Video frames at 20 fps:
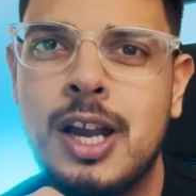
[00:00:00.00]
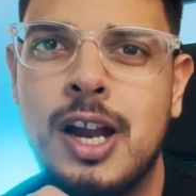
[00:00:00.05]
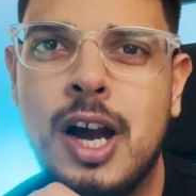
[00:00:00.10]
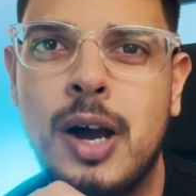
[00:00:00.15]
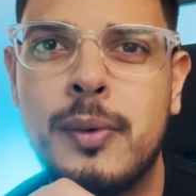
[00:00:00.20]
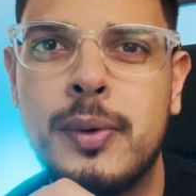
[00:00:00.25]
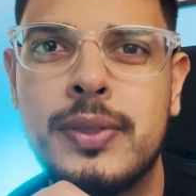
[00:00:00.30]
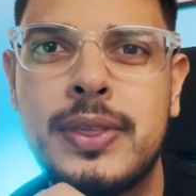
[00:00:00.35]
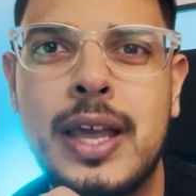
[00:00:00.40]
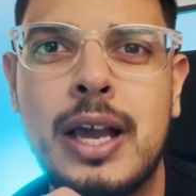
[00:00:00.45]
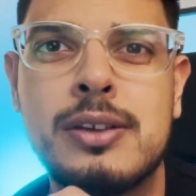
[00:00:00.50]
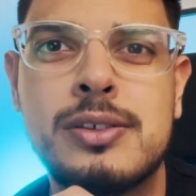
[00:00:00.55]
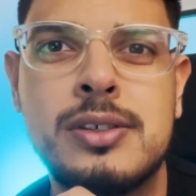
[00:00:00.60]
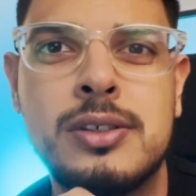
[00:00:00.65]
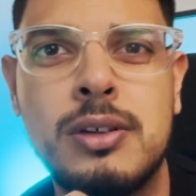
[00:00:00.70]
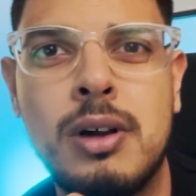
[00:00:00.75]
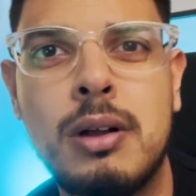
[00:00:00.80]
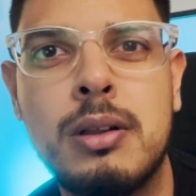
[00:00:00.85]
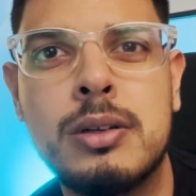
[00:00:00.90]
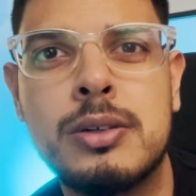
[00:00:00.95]

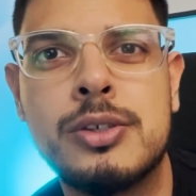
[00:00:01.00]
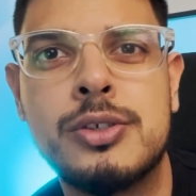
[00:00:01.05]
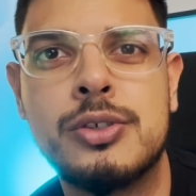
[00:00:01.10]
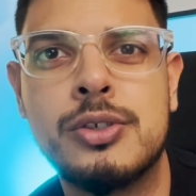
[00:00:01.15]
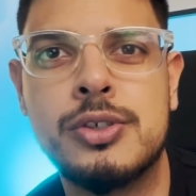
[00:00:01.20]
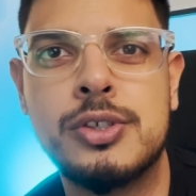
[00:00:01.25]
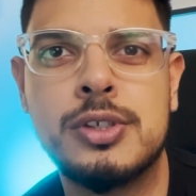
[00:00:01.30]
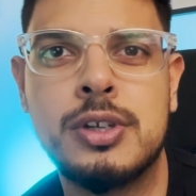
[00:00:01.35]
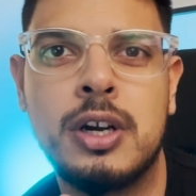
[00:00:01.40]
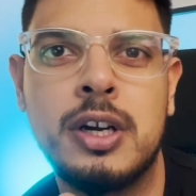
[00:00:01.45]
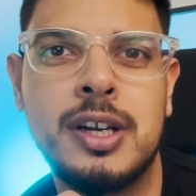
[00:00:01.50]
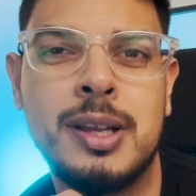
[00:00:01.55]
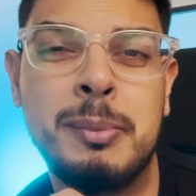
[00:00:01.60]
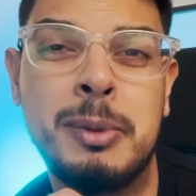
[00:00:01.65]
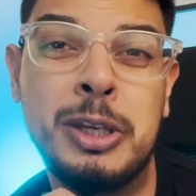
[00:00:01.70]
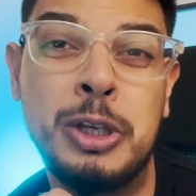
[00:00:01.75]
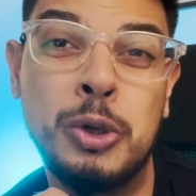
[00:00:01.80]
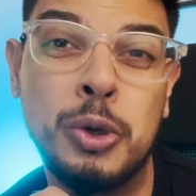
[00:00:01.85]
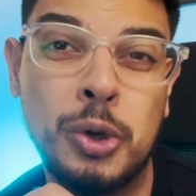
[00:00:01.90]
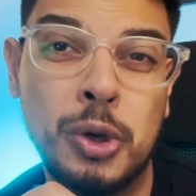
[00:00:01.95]
$100,000 to start. I
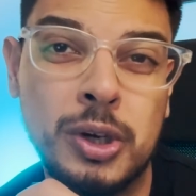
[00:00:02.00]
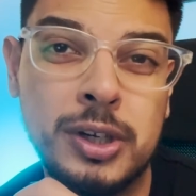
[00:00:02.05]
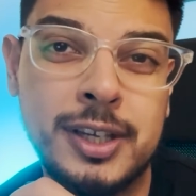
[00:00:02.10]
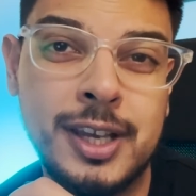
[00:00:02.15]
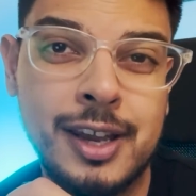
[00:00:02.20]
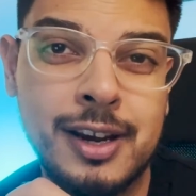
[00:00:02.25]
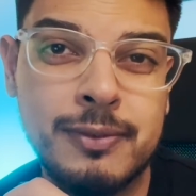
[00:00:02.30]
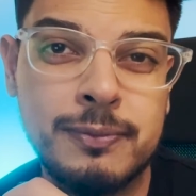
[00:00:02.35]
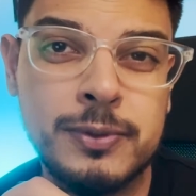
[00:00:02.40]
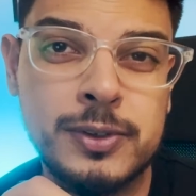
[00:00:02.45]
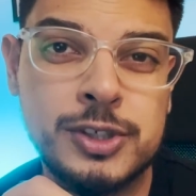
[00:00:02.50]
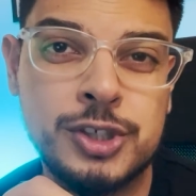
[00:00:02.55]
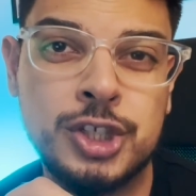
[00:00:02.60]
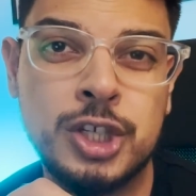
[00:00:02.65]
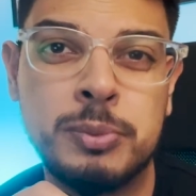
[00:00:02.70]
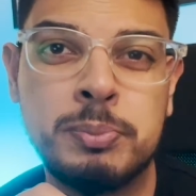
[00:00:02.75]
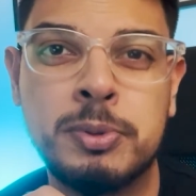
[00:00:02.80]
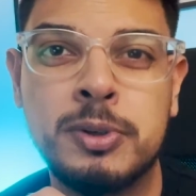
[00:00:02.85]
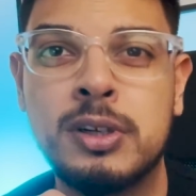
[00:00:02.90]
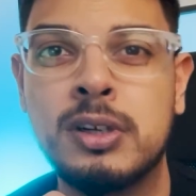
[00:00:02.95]
mean, you could get it for
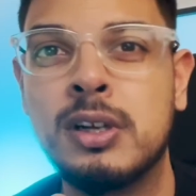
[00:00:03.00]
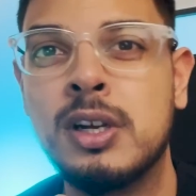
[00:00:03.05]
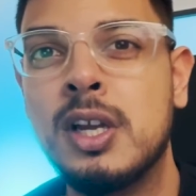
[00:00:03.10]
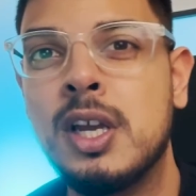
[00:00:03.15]
cheaper,